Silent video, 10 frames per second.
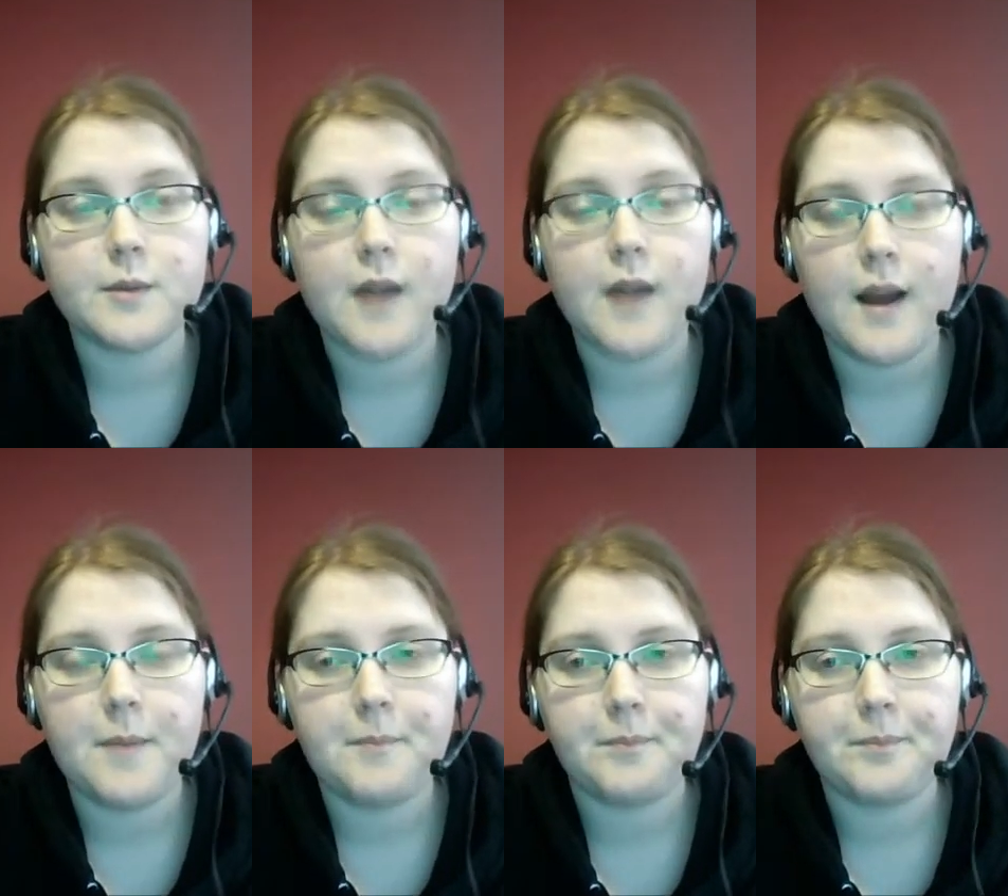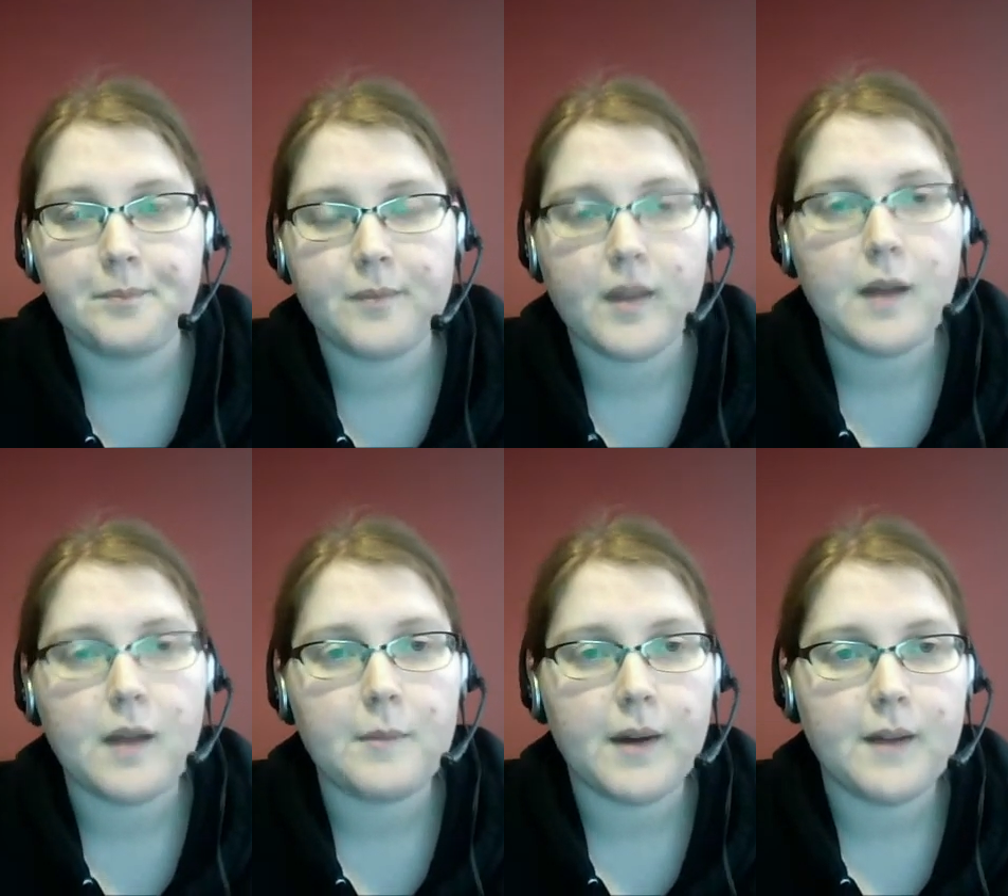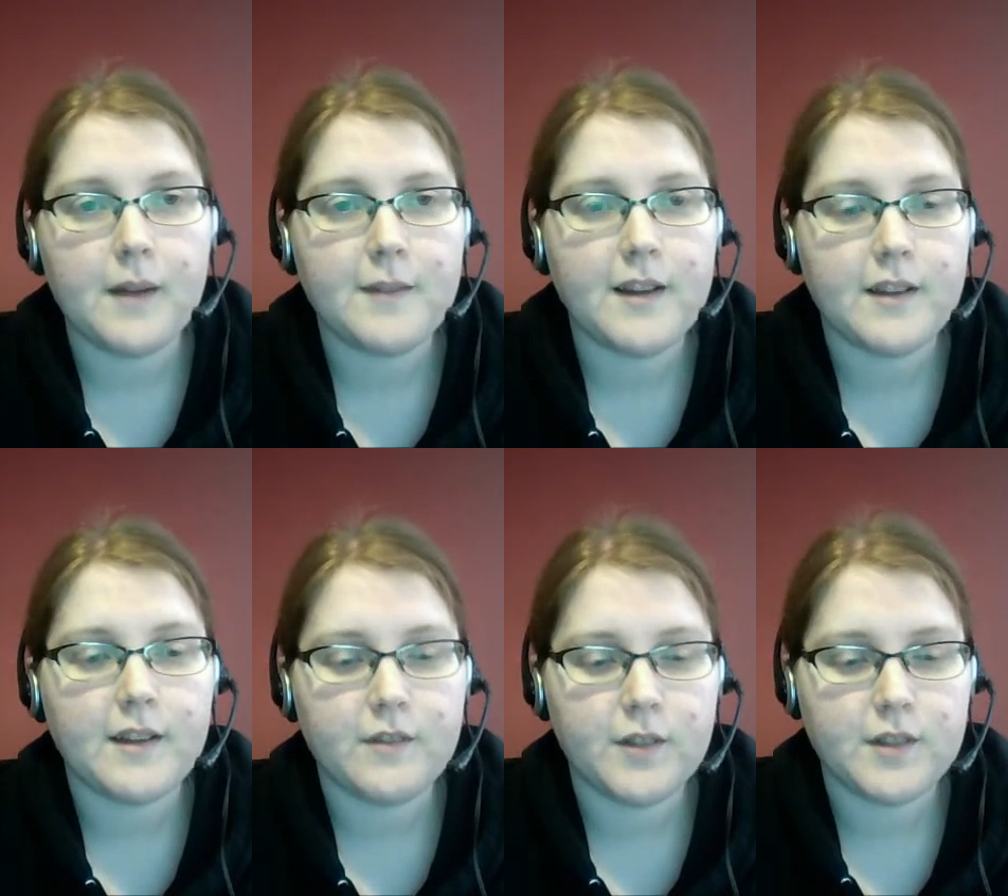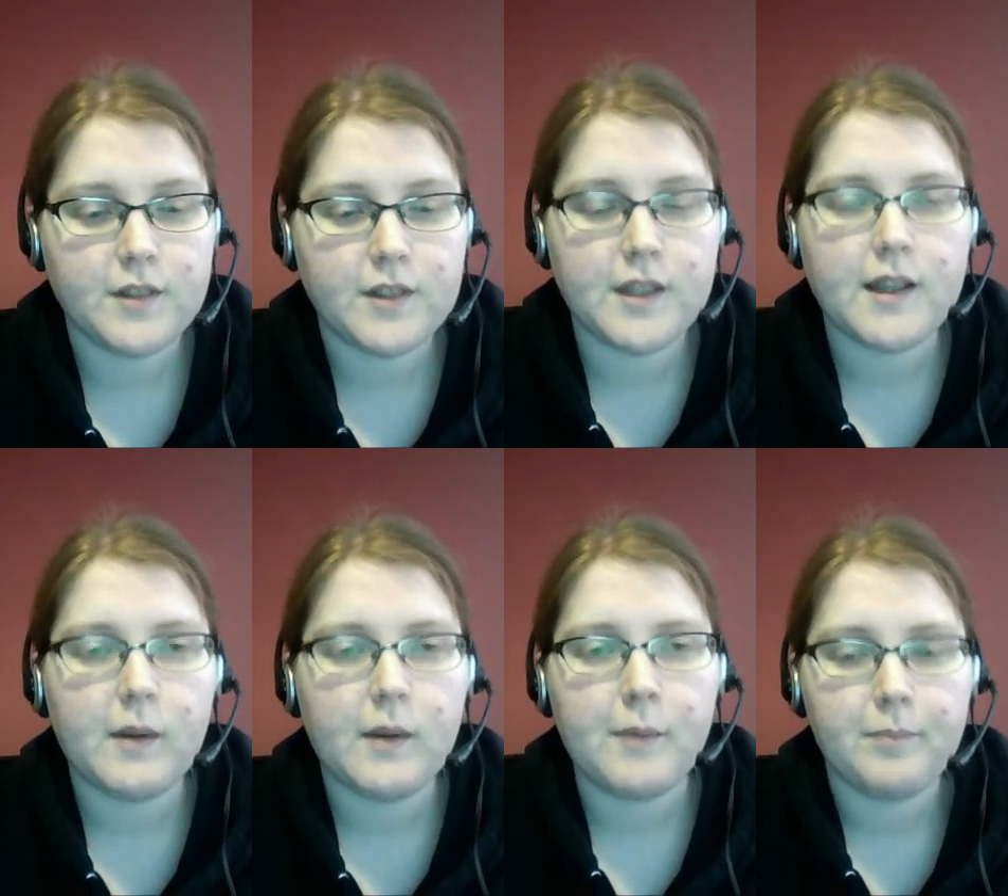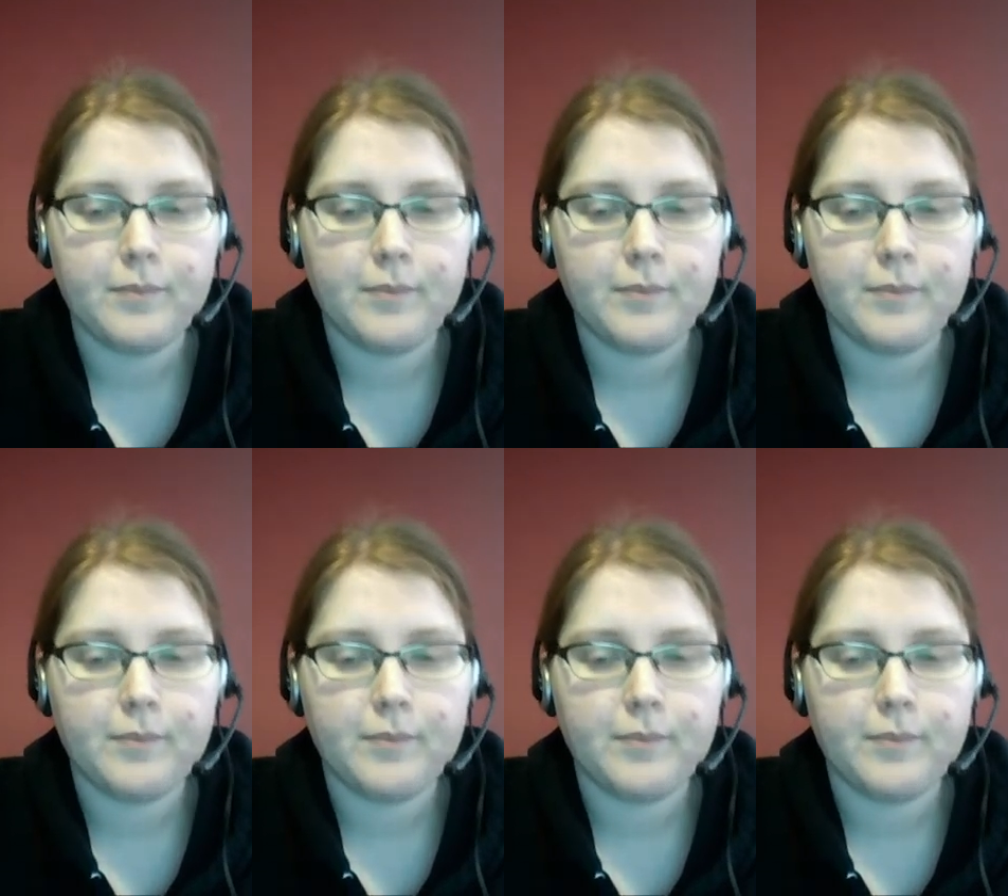But I'm really looking forward to doing that one.